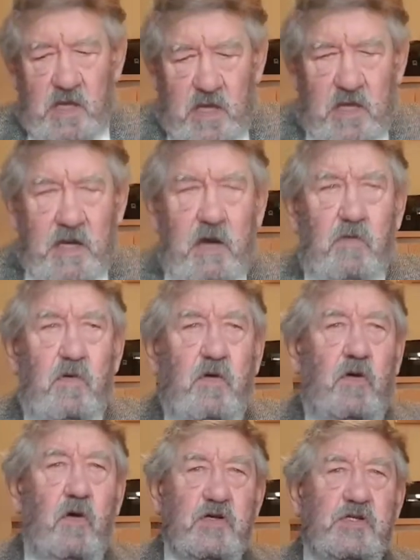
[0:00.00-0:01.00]
he
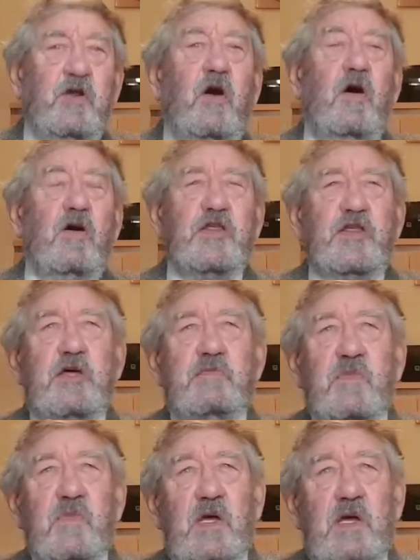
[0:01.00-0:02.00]
now goes north,
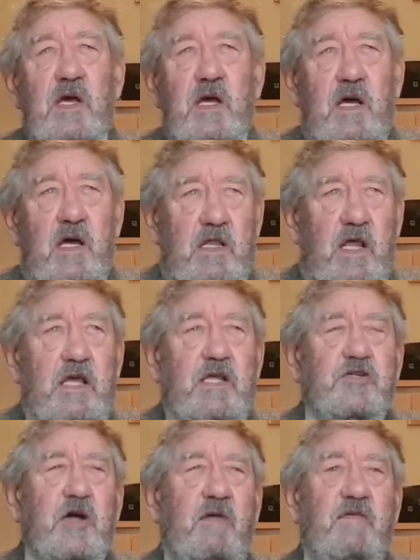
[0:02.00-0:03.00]
and then
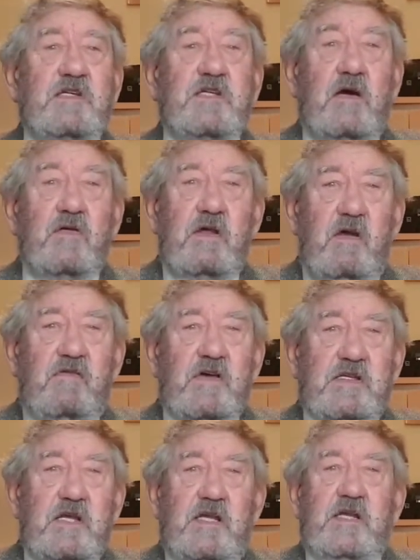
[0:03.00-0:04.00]
he travels down the
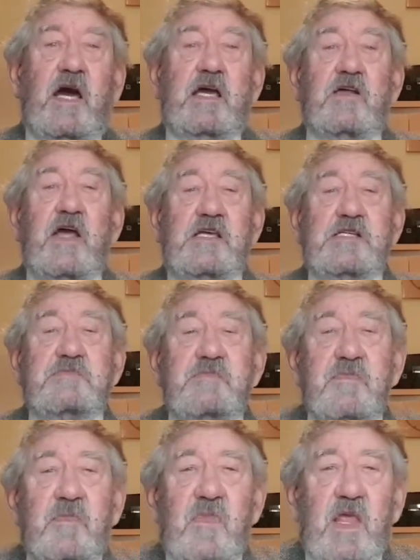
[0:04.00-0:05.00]
river Tigris,
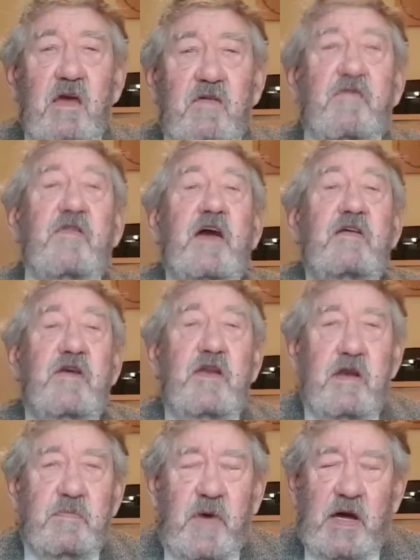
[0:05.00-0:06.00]

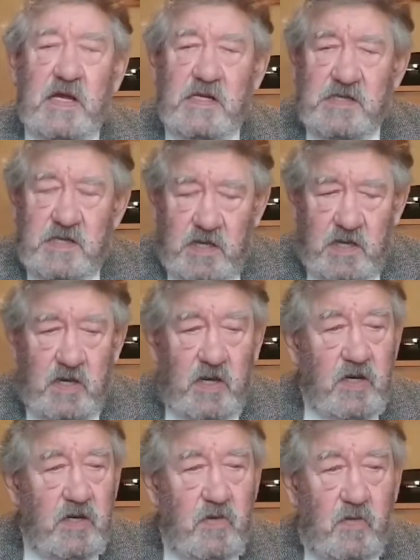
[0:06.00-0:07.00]
500 miles
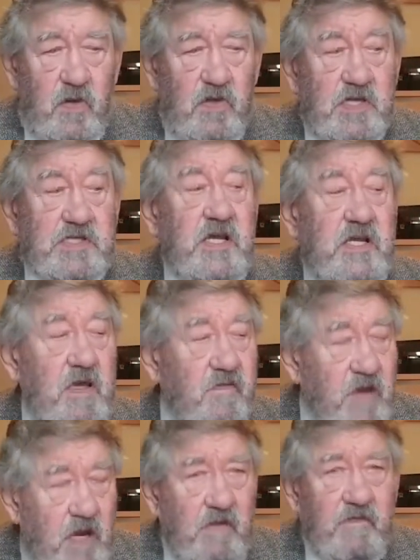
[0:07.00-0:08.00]
to the city
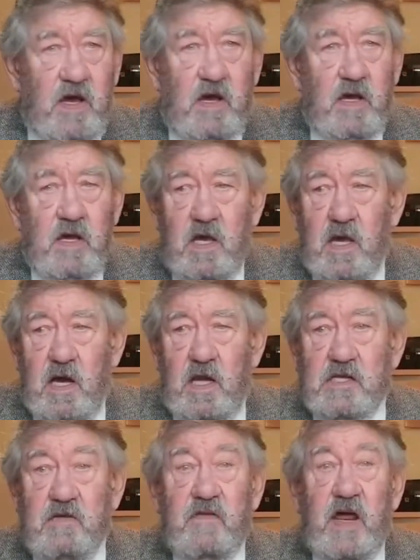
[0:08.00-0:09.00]
of Nineveh.
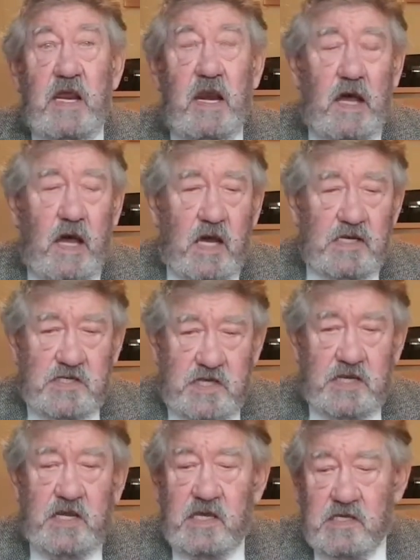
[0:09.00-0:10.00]
And it's a very large
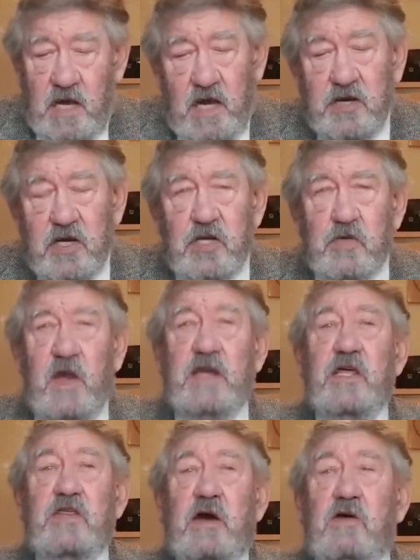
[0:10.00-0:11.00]
city, it's
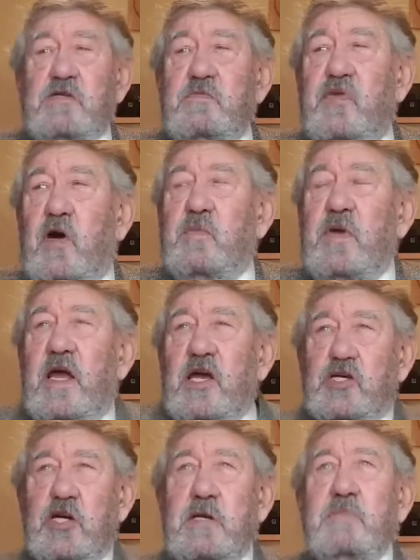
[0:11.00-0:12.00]
120,000
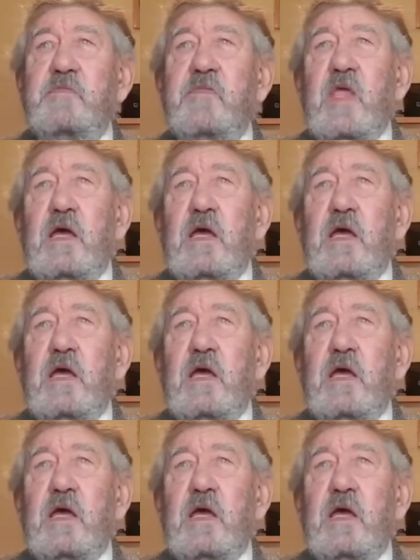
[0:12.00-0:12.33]
population.